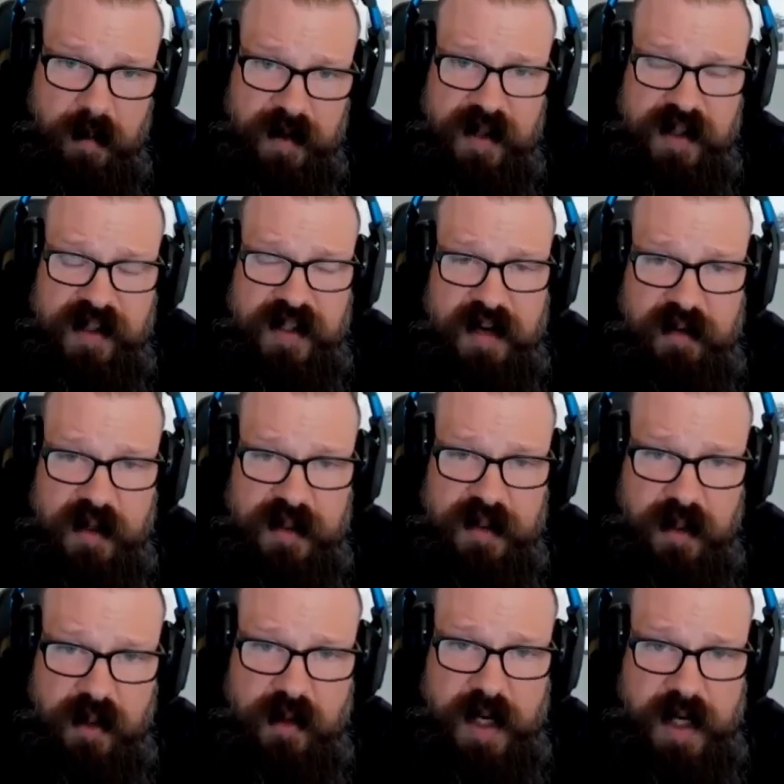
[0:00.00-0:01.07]
with his
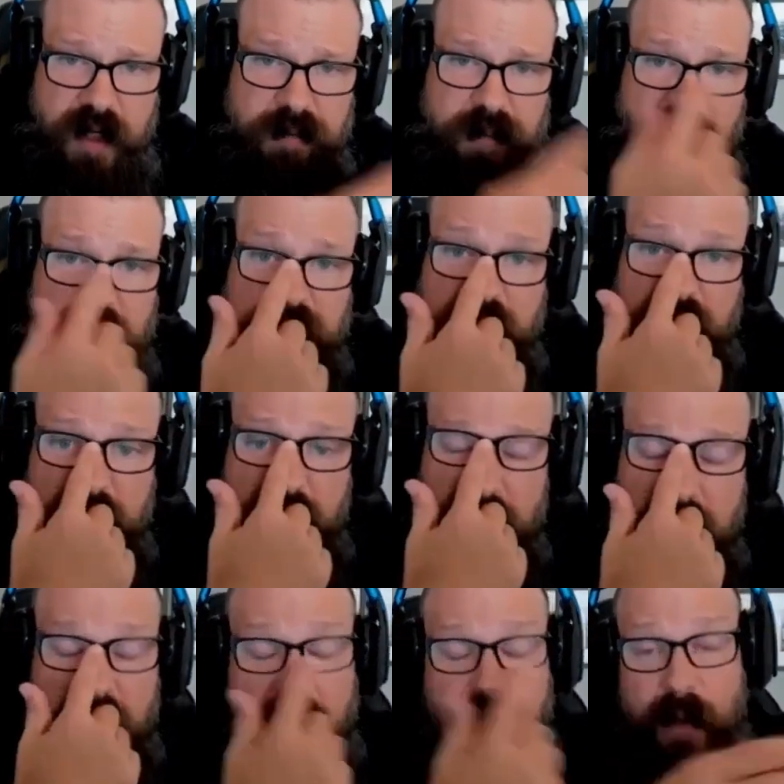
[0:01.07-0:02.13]
efforts to create
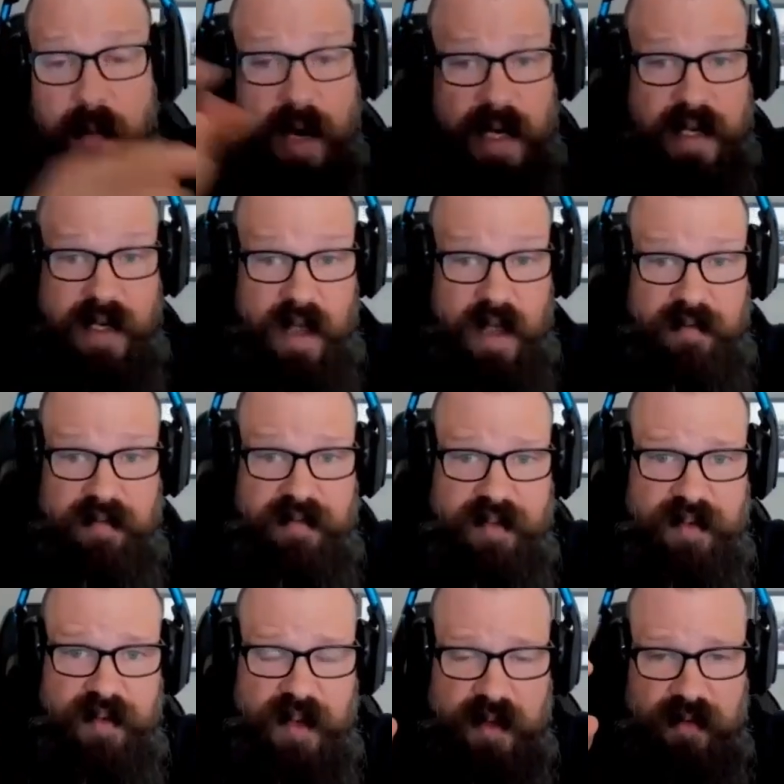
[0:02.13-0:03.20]
capacity. And what I
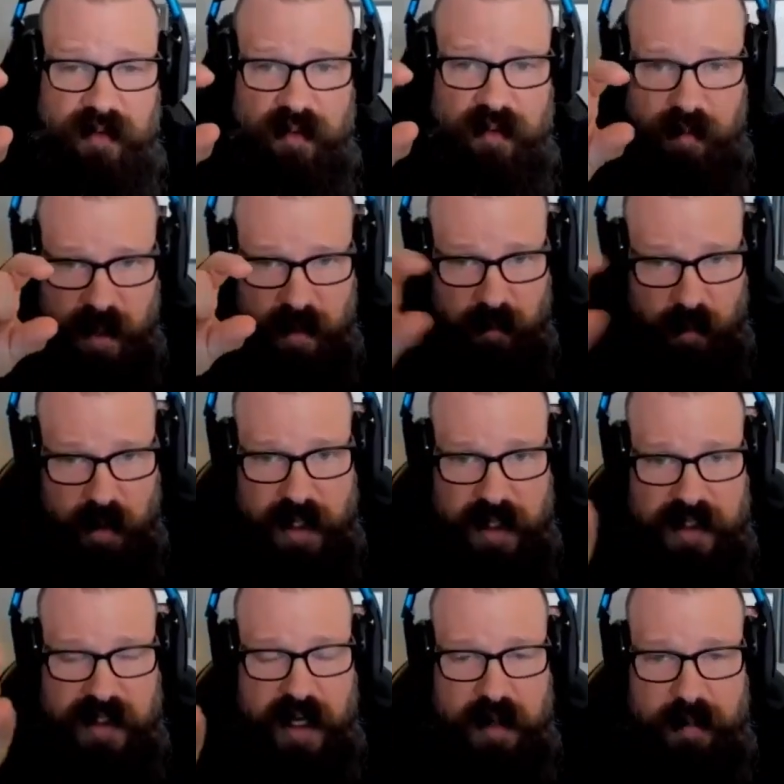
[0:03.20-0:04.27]
love is, what I'm
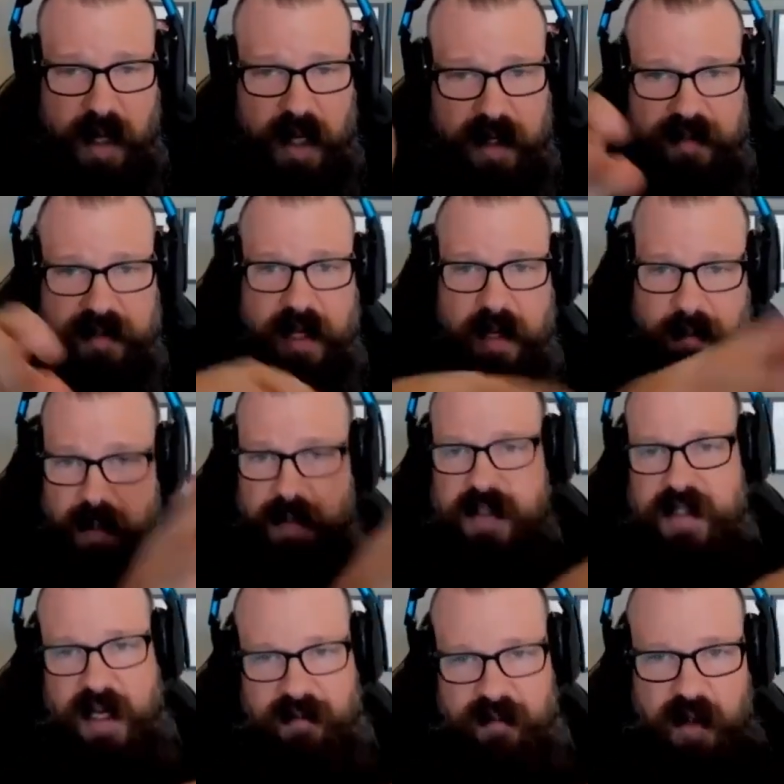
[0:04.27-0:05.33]
really excited about is, I'm
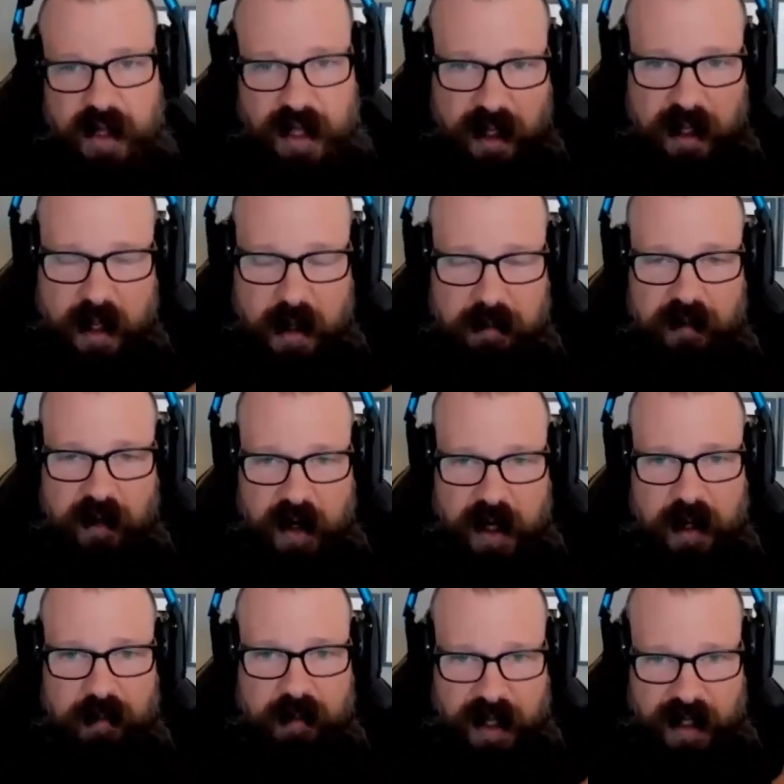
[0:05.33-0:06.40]
excited for the income
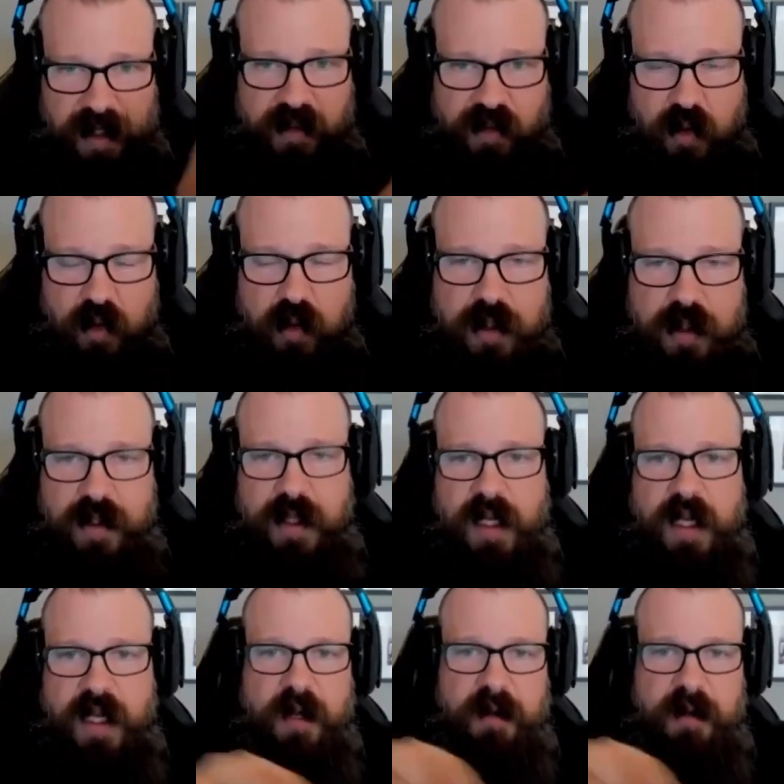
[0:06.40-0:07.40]
for him. Like, that's cool.